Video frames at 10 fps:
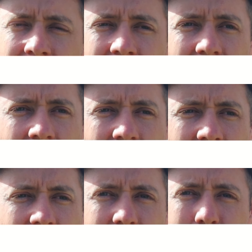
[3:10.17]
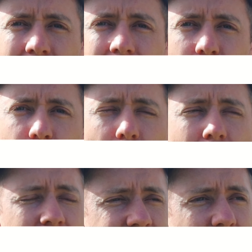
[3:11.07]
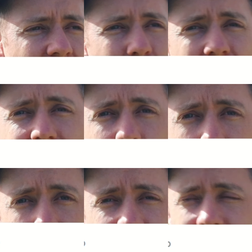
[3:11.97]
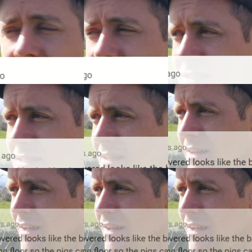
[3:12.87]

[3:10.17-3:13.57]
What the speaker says: and a pig trough. So that makes a lot of sense.